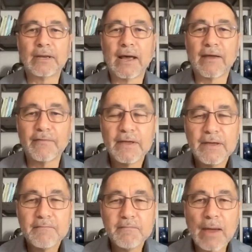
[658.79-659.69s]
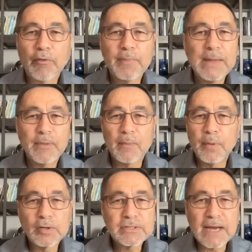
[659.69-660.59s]
And I've met with people on
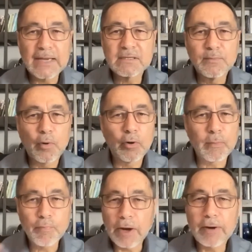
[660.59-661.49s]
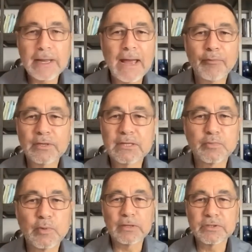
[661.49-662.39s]
both sides of the border, prayer gatherings, as
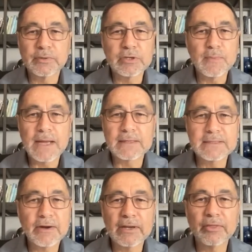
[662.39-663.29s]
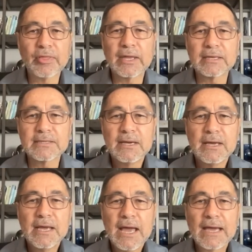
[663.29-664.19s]
as doing humanitarian things,
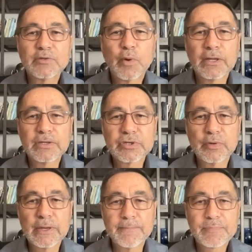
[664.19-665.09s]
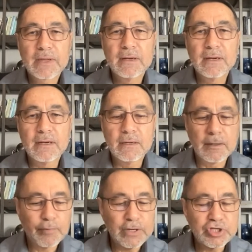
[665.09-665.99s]
as well as doing
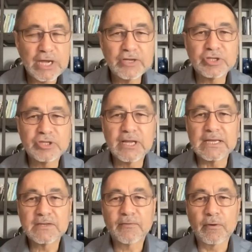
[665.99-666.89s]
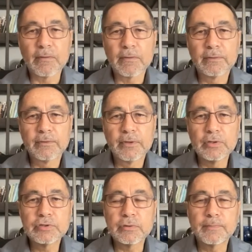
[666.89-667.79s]
appreciation days for
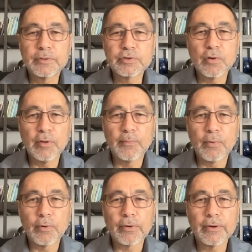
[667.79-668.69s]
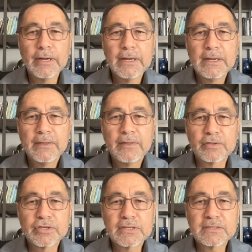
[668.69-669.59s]
those who patrol the border.
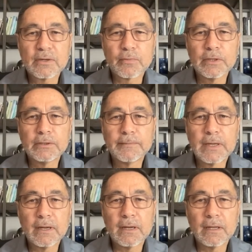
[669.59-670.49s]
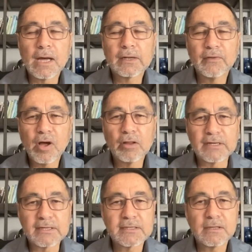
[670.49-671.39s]
There's just a lot of
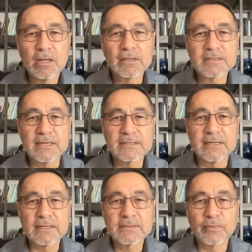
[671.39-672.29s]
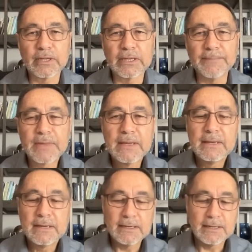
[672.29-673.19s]
lawlessness, and it's really
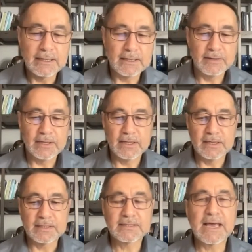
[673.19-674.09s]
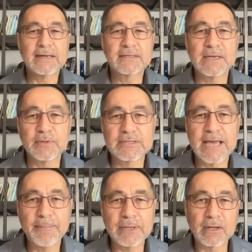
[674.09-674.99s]
it's sad to see what's
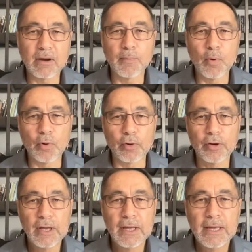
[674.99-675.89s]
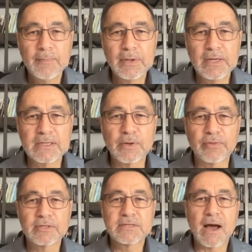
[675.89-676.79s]
happening on our border, because
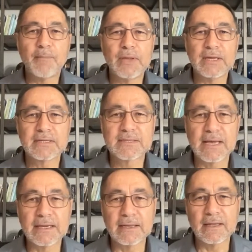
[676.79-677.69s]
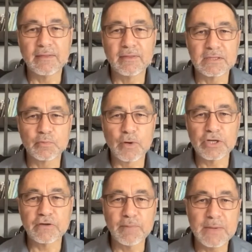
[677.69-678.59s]
what's not being said in this
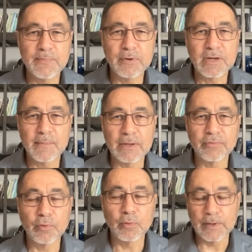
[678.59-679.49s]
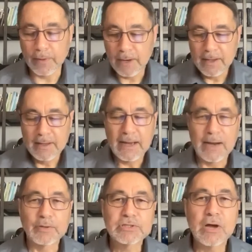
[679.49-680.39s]
rush of people coming through. I
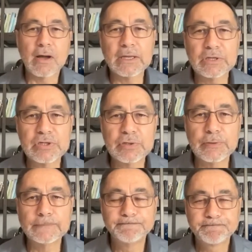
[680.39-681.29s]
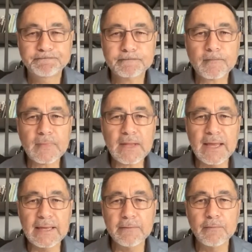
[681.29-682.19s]
was talking to
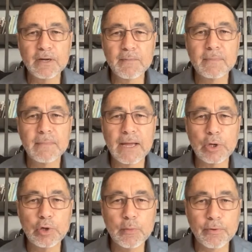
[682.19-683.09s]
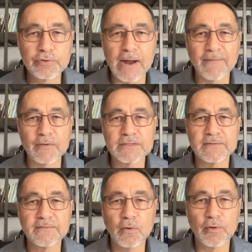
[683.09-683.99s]
one of my Uber drivers
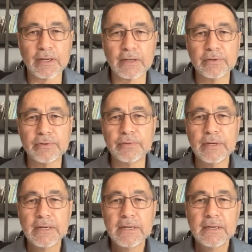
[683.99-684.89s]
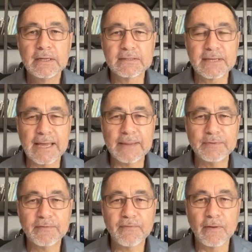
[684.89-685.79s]
in Florida who
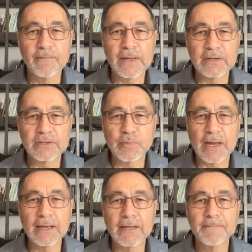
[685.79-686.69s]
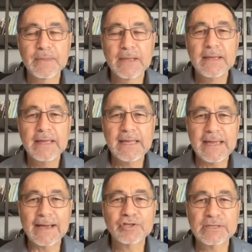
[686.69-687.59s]
escaped from Venezuela. He
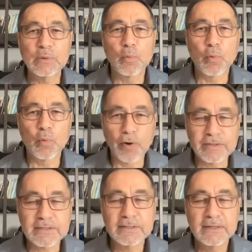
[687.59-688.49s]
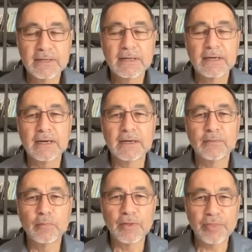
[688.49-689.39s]
actually worked
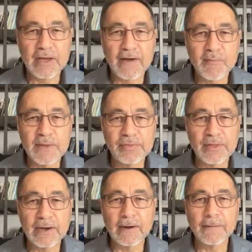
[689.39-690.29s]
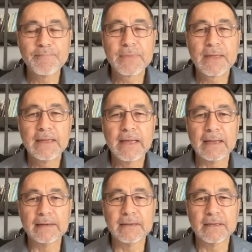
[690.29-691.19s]
with the government there,
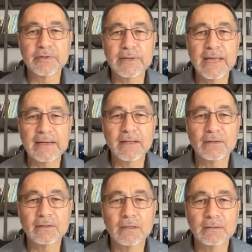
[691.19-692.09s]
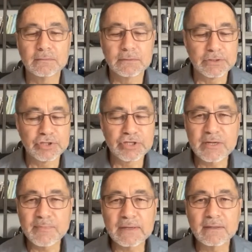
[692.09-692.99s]
and so he had
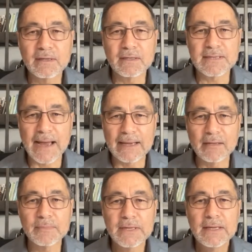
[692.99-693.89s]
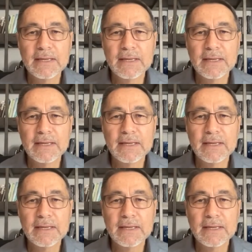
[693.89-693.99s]
legitimate asylum.